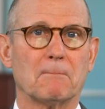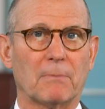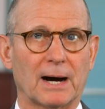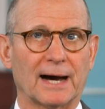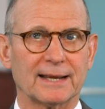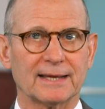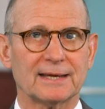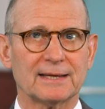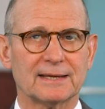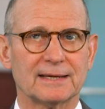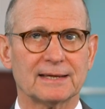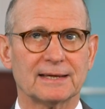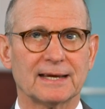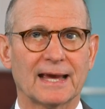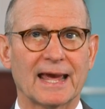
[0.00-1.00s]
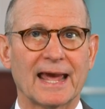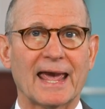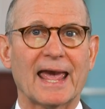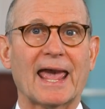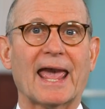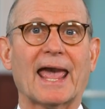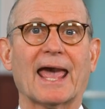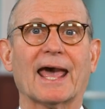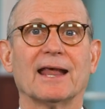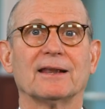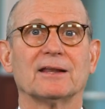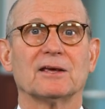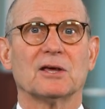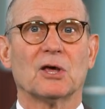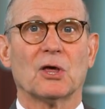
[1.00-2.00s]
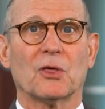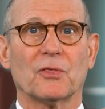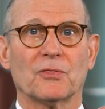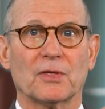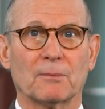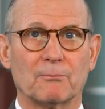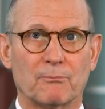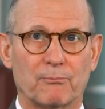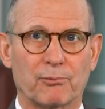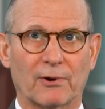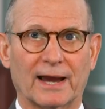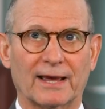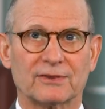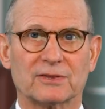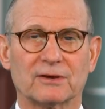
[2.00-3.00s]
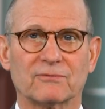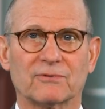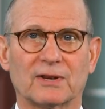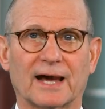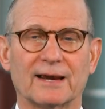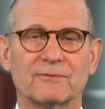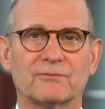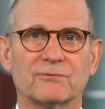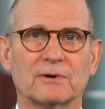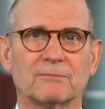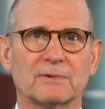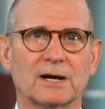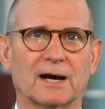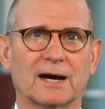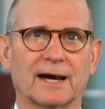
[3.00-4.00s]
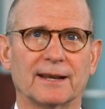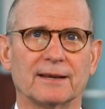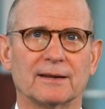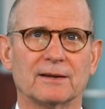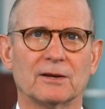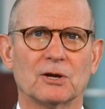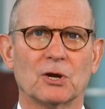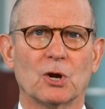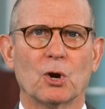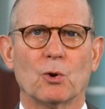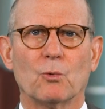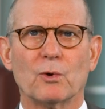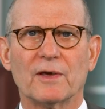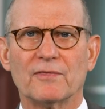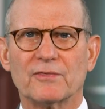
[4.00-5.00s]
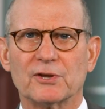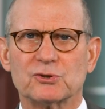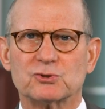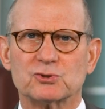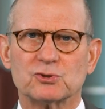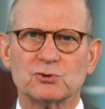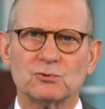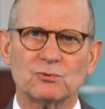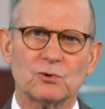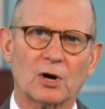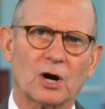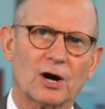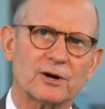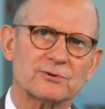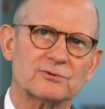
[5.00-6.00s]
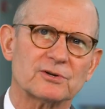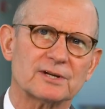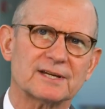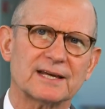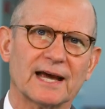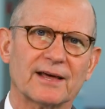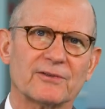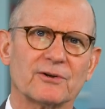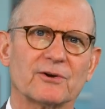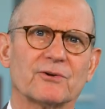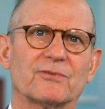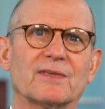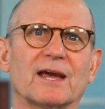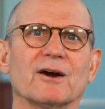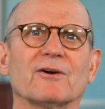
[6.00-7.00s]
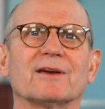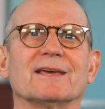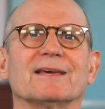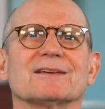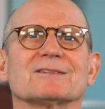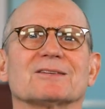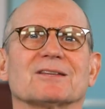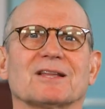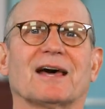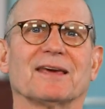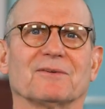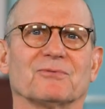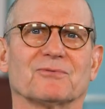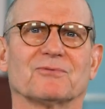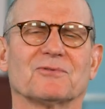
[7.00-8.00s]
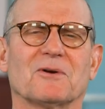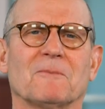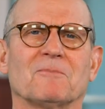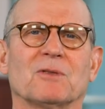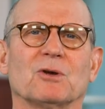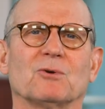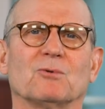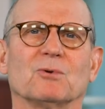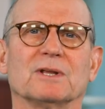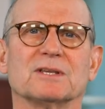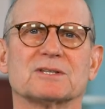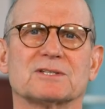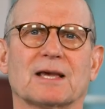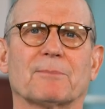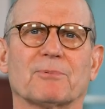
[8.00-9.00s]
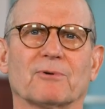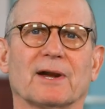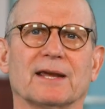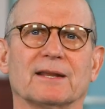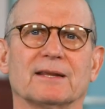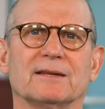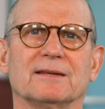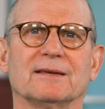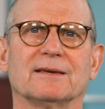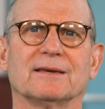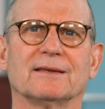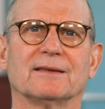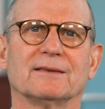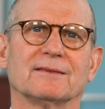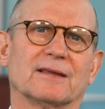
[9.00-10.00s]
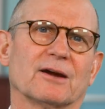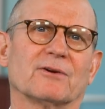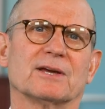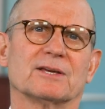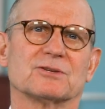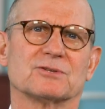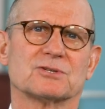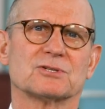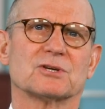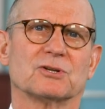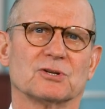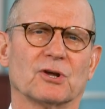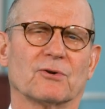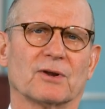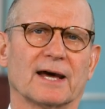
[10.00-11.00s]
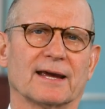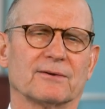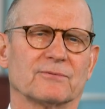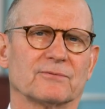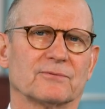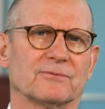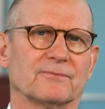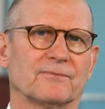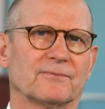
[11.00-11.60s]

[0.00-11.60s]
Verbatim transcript: body and the breath of life from God. When the two are together, there is life. When separated, there is no life.